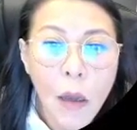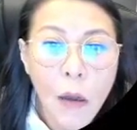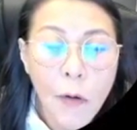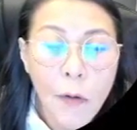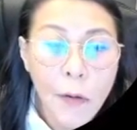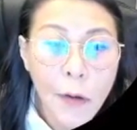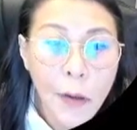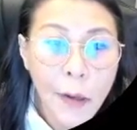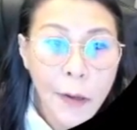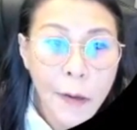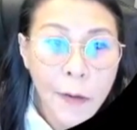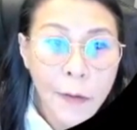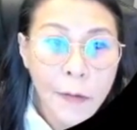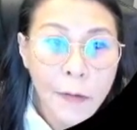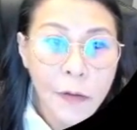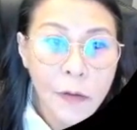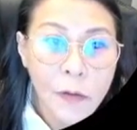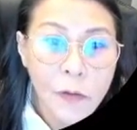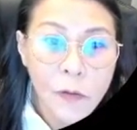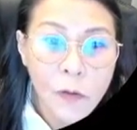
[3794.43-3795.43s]
Okay?
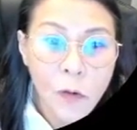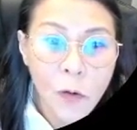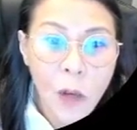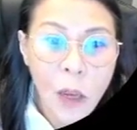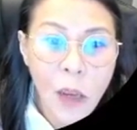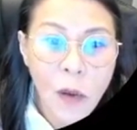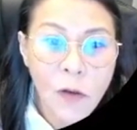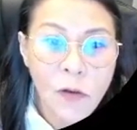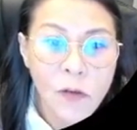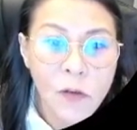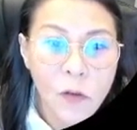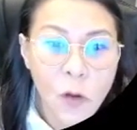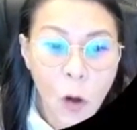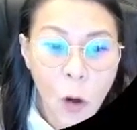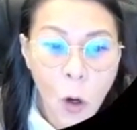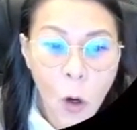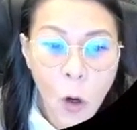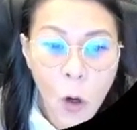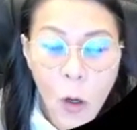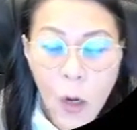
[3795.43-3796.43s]
So how is
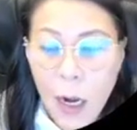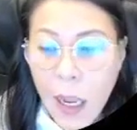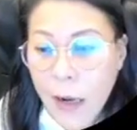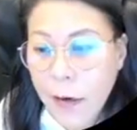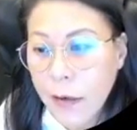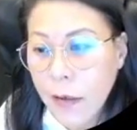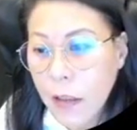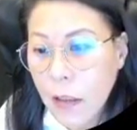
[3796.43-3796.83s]
your luck